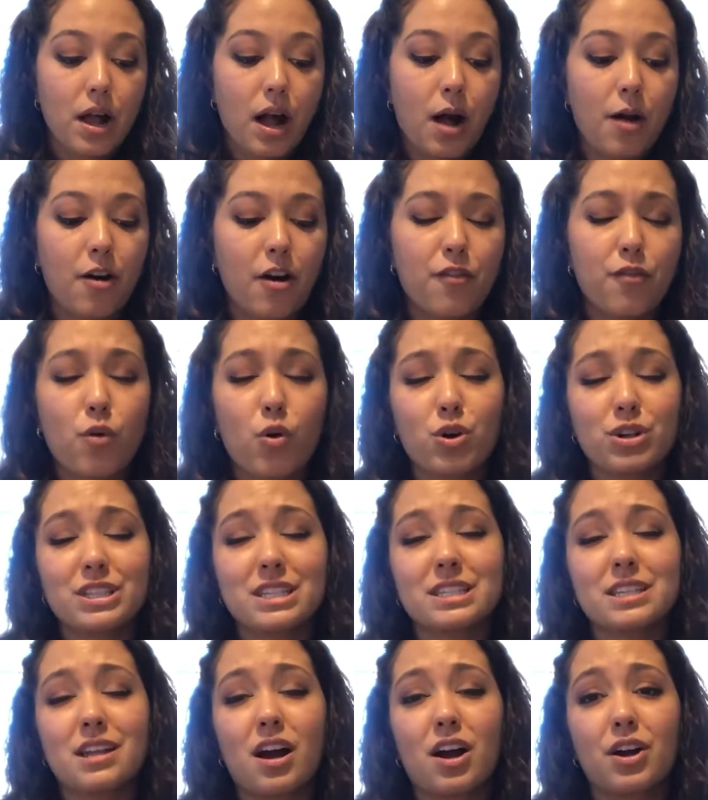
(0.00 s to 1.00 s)
Of course,
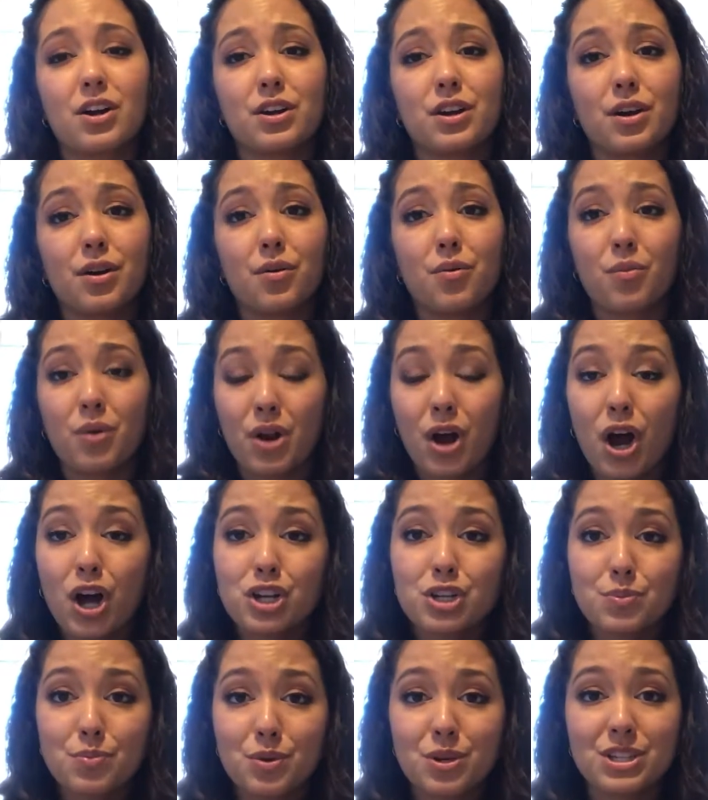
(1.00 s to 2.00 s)
it's not gonna
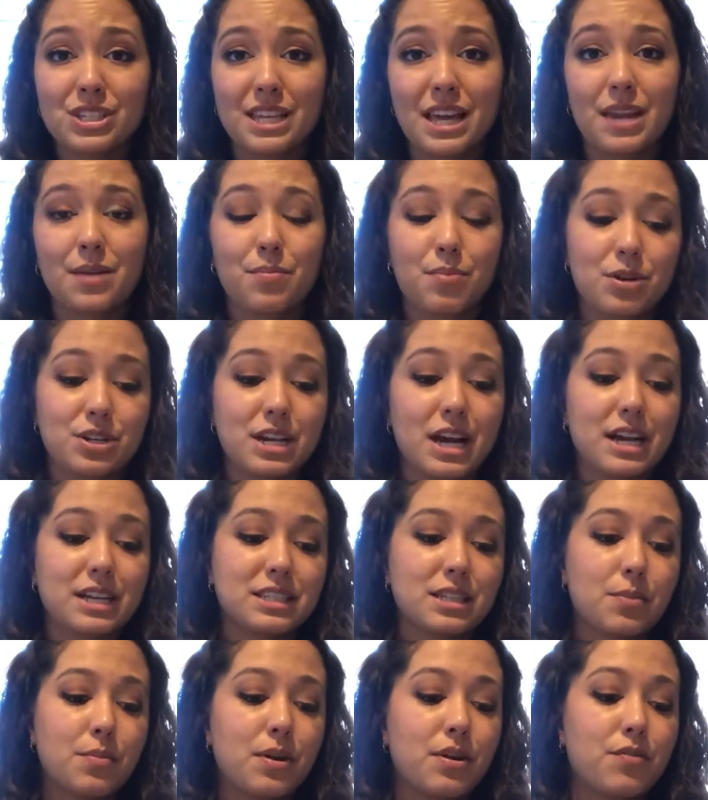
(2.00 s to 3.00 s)
100% protect
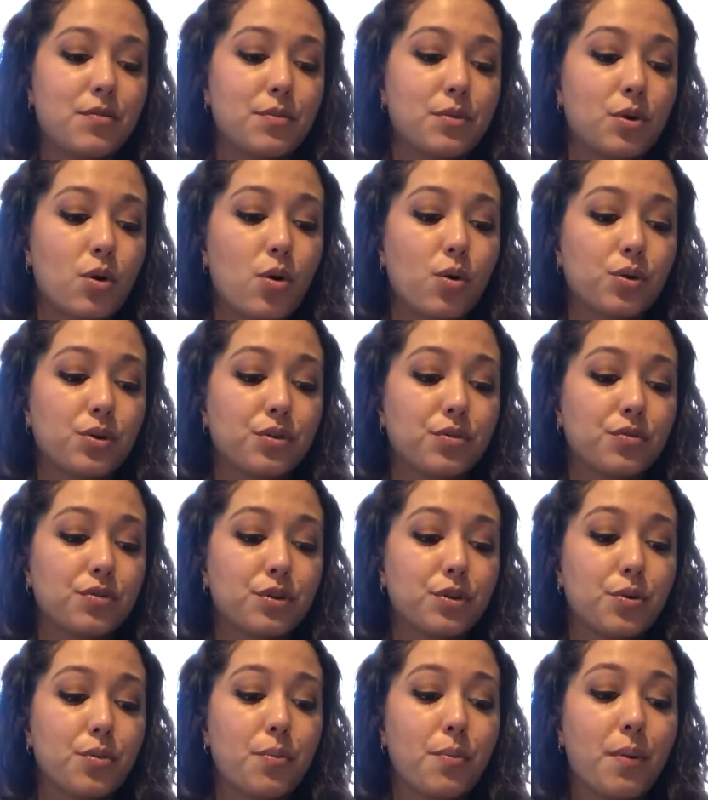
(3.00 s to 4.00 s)
somebody from the cold and
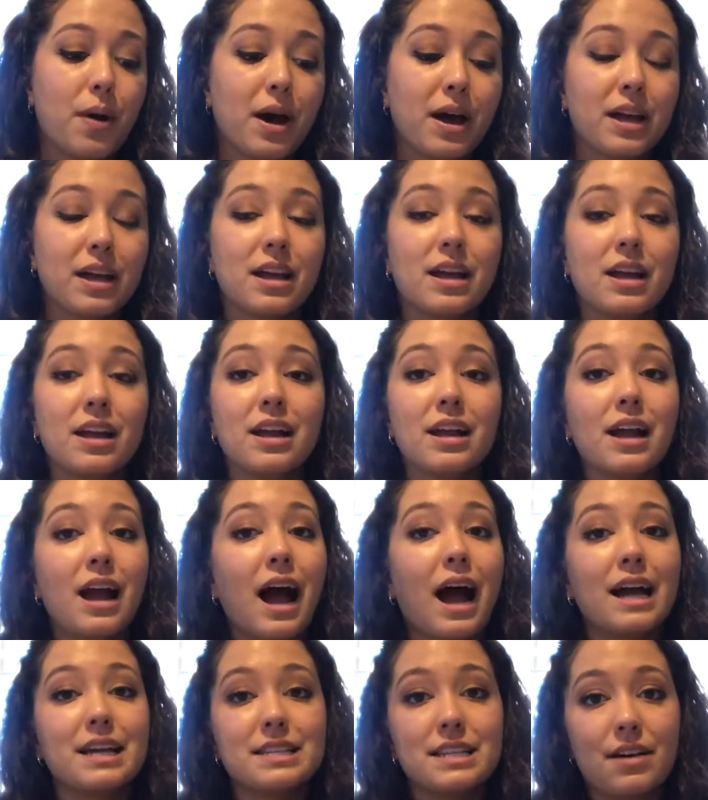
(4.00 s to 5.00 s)
flu, but
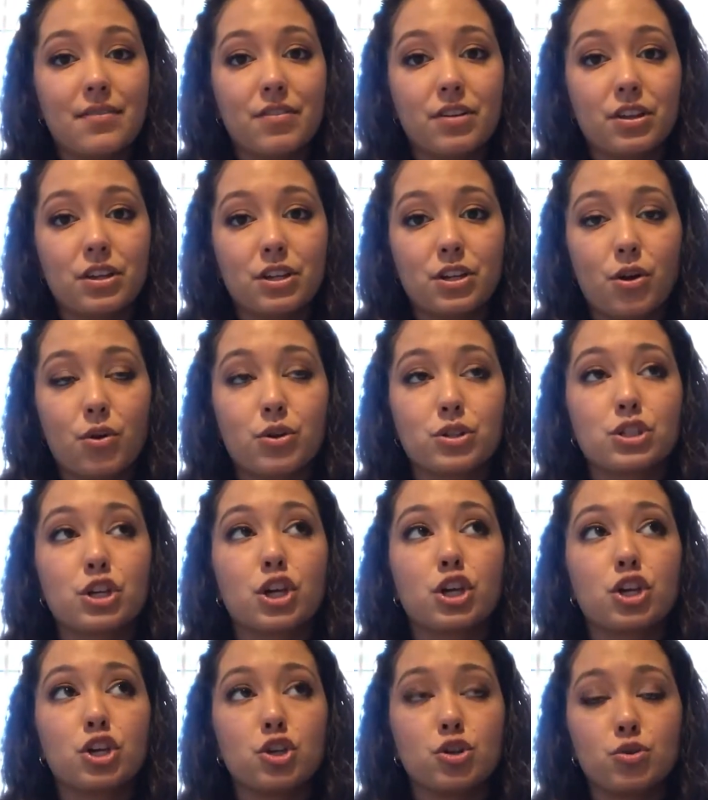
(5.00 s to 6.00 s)
I definitely notice a
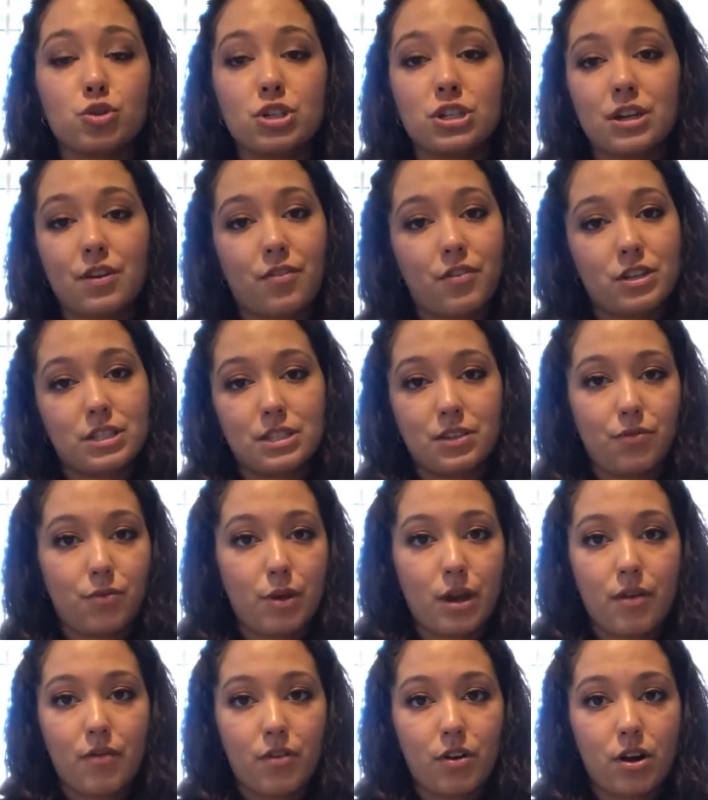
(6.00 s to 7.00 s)
huge difference if
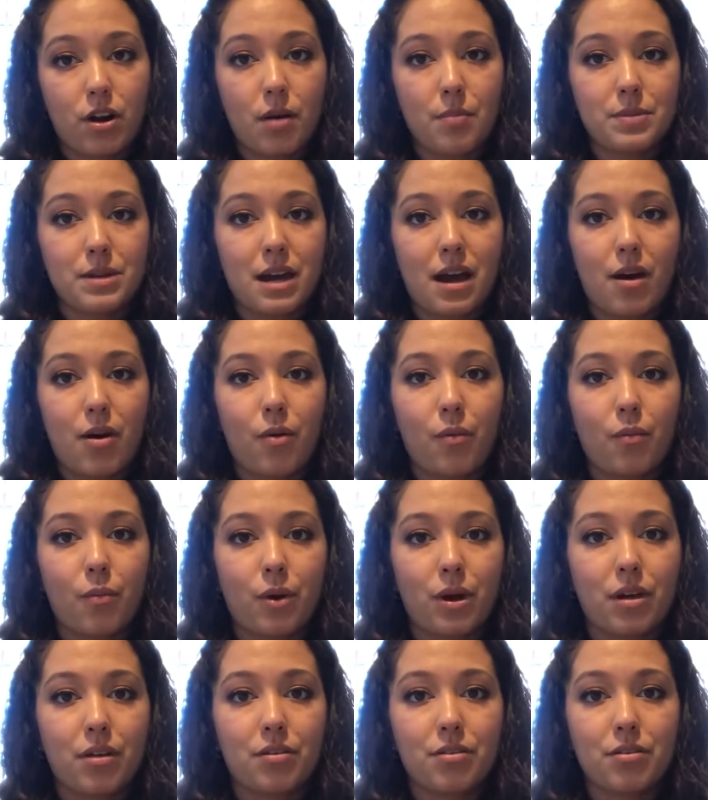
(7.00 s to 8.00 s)
we ever come down
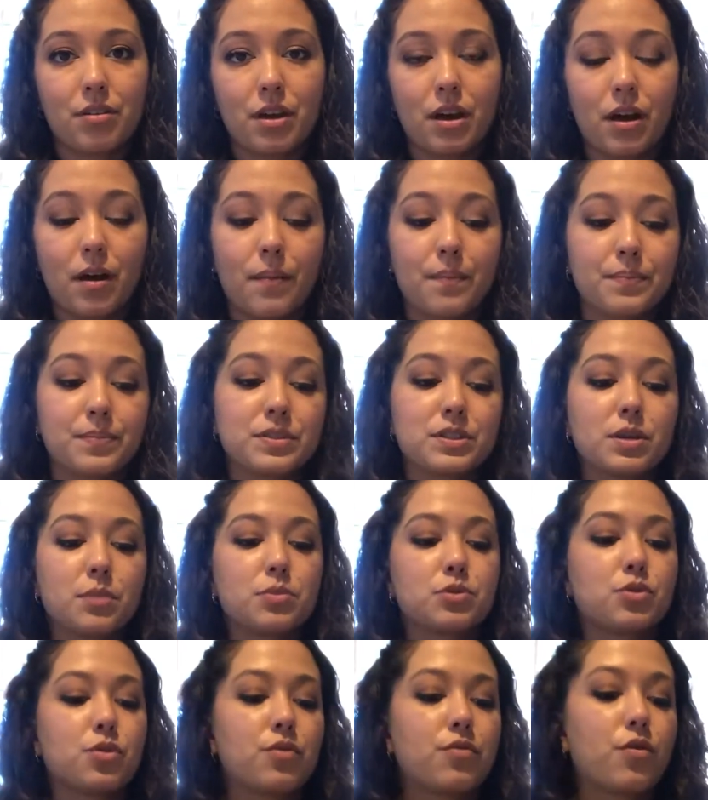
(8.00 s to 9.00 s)
with some
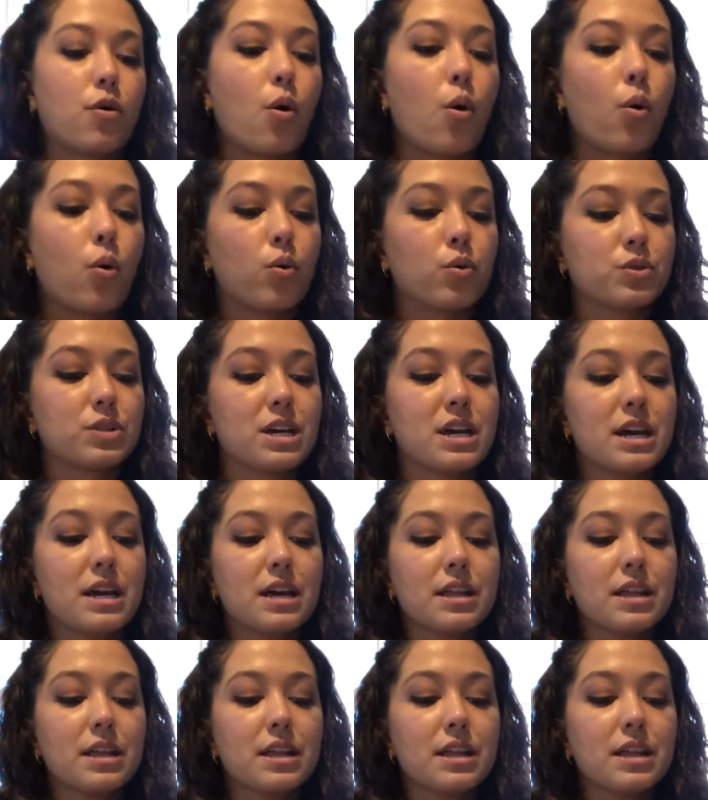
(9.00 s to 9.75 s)
sort of cold.